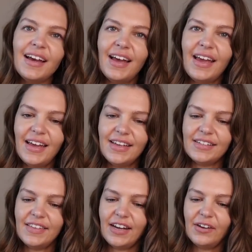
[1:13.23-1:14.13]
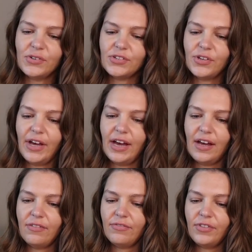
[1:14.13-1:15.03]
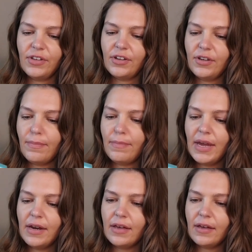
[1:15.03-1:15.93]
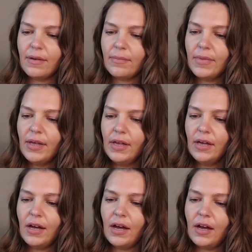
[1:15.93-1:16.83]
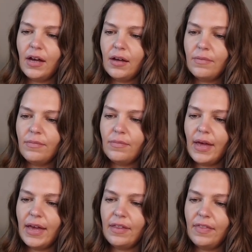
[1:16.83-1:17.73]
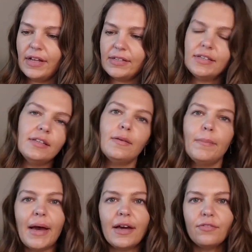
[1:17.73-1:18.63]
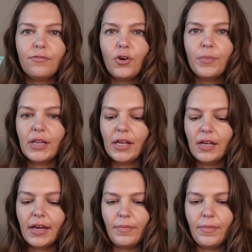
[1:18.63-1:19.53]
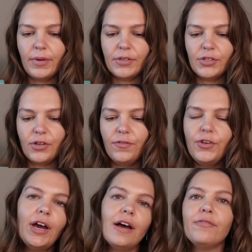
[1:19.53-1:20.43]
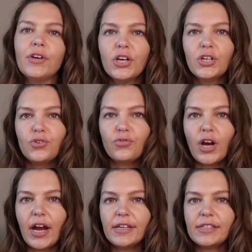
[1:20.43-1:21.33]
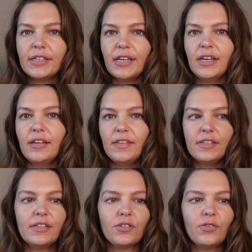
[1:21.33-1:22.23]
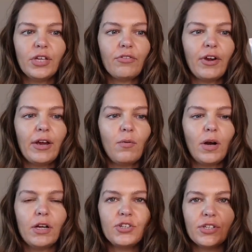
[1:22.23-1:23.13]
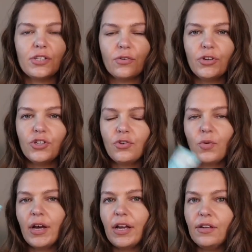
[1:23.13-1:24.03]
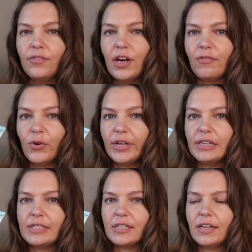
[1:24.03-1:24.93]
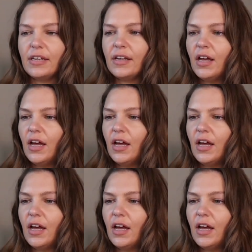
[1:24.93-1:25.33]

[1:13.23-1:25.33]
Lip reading: and then I also have the medium, and that's in the matte formula. So if you have dry skin, this is a really great one, just the original one, and if you have oily skin,